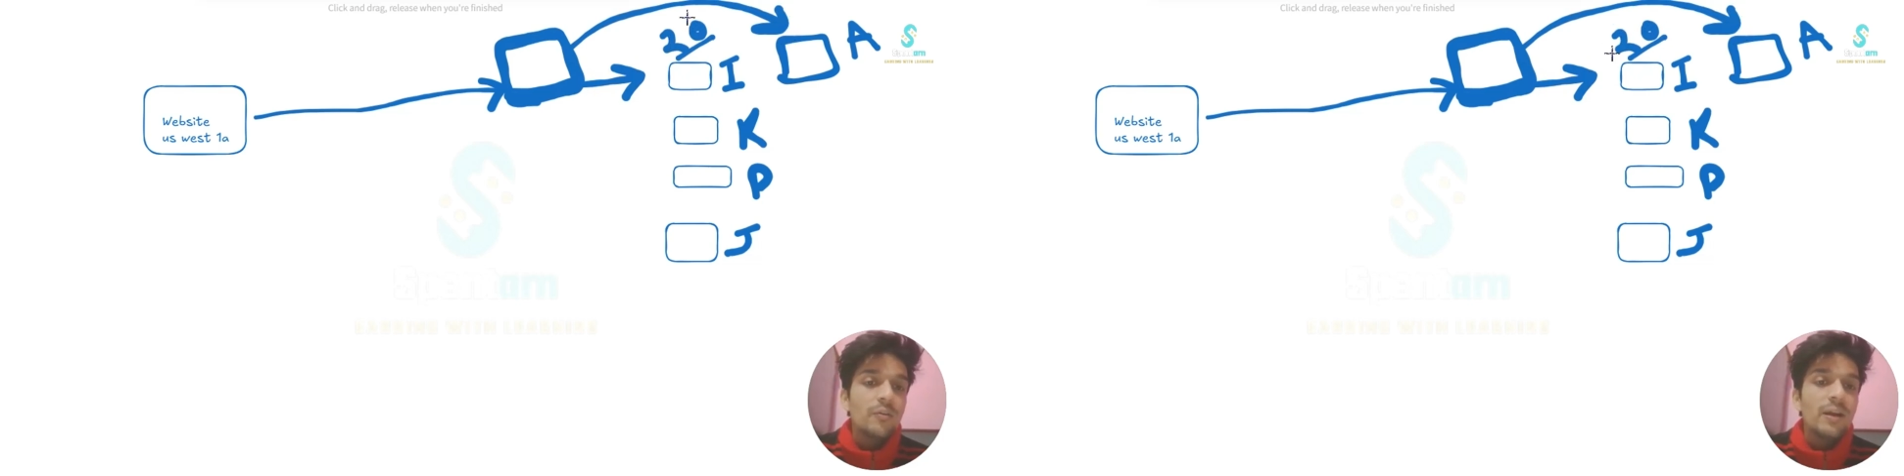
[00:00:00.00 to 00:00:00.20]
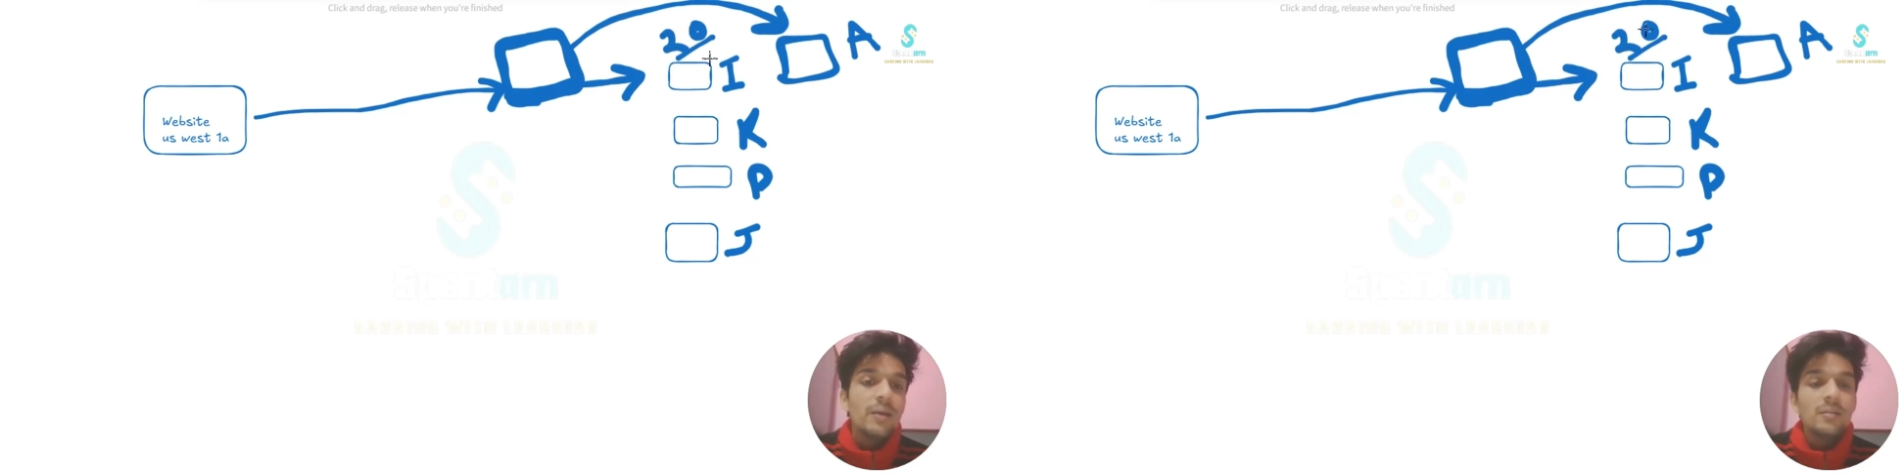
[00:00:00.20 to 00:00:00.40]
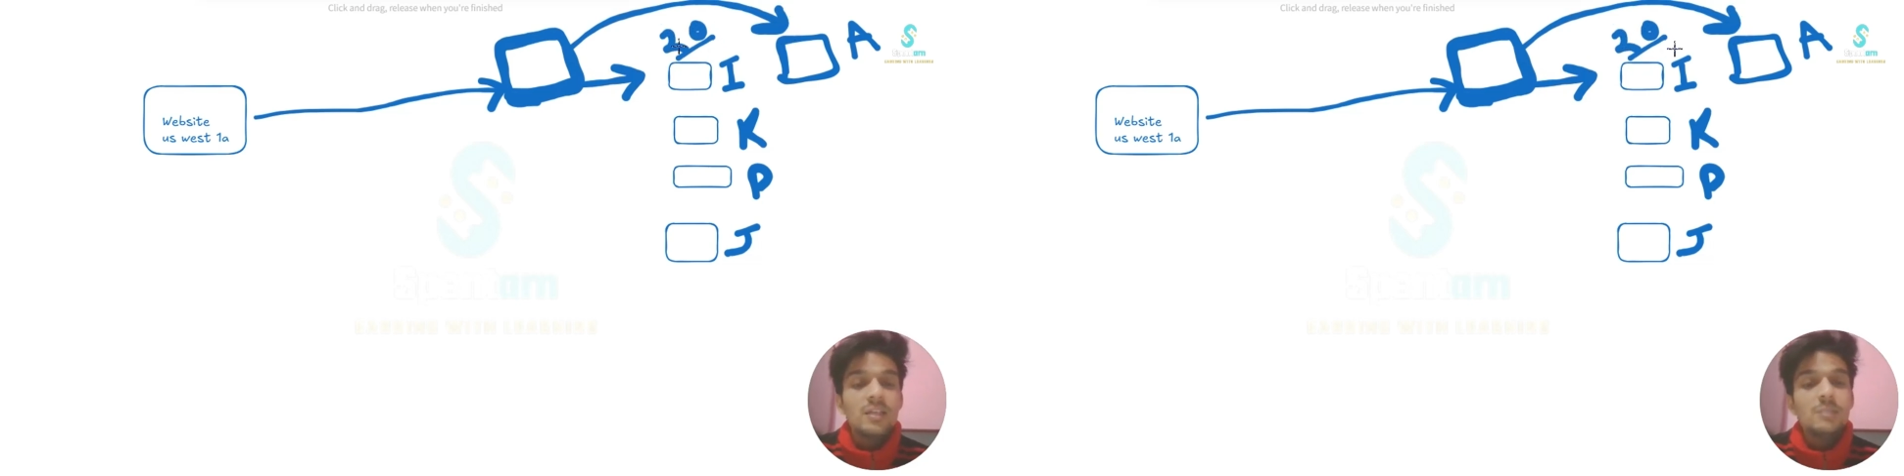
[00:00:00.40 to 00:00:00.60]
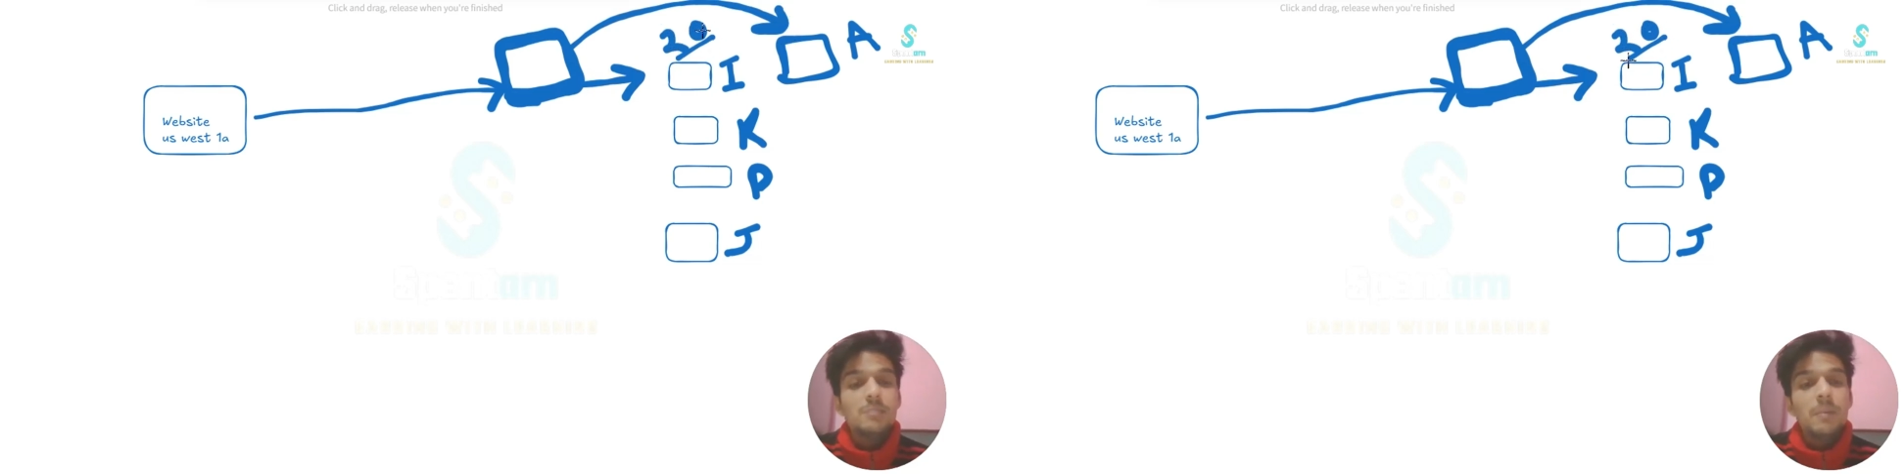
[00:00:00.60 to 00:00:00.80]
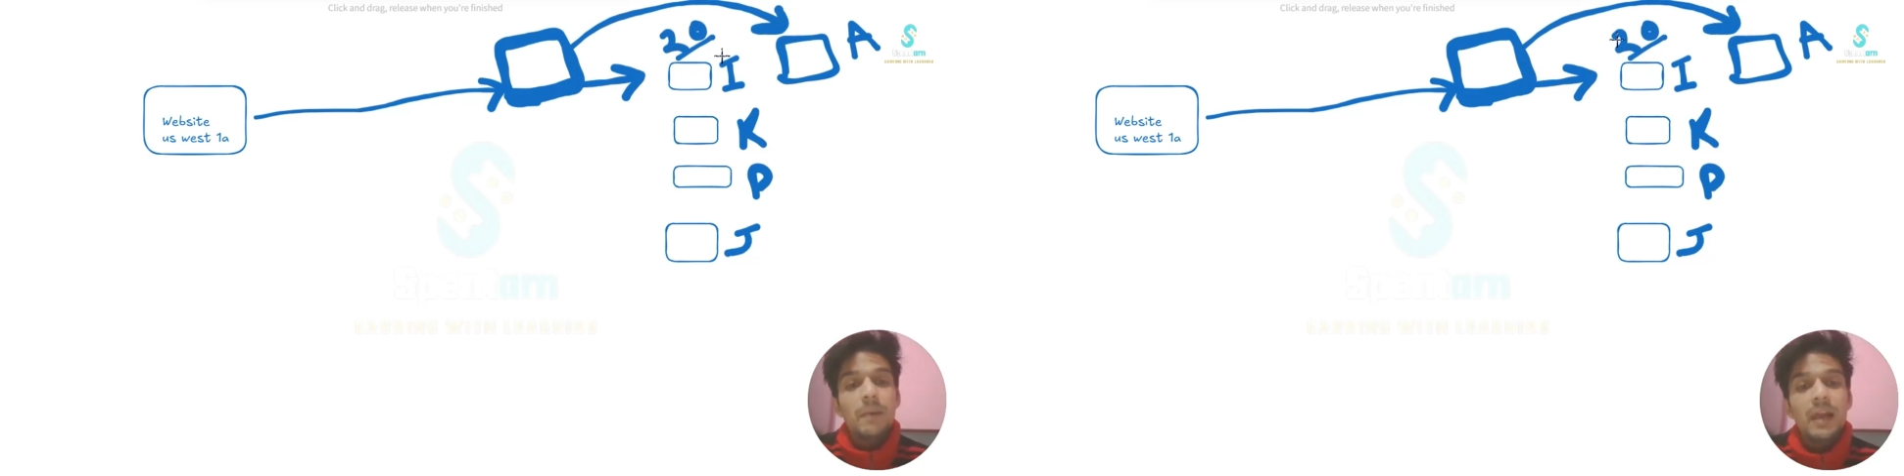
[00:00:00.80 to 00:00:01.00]

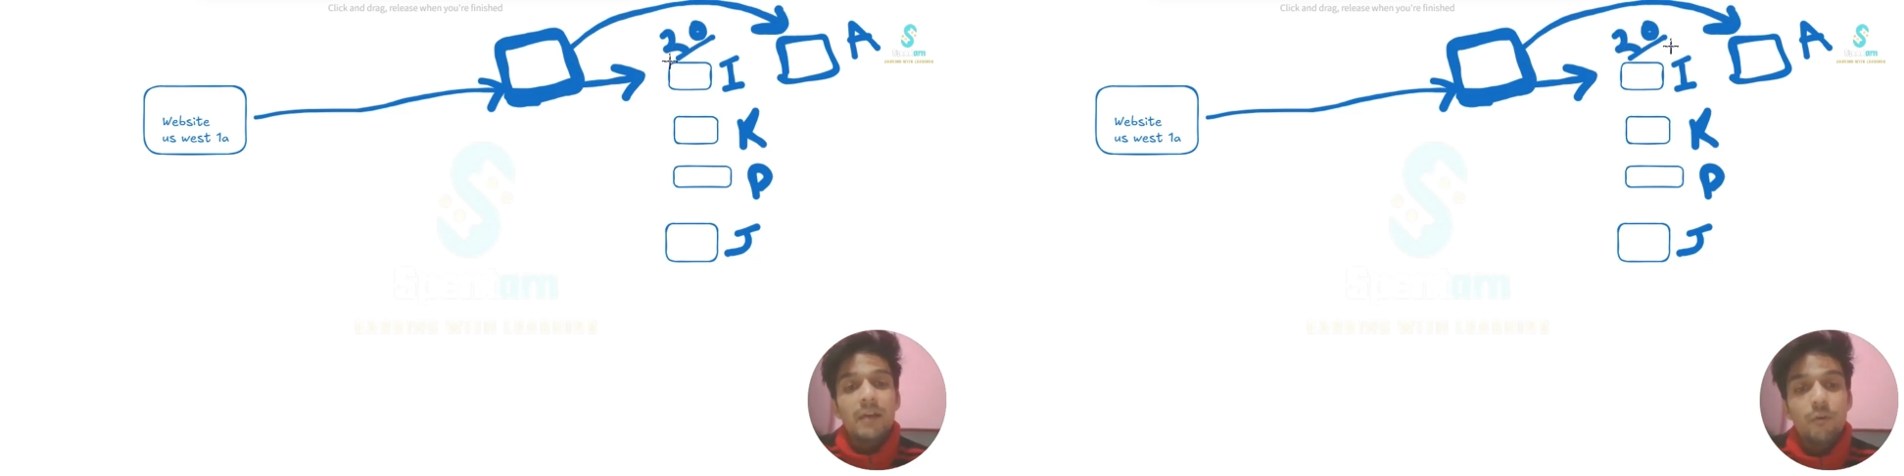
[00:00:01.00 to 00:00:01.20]
people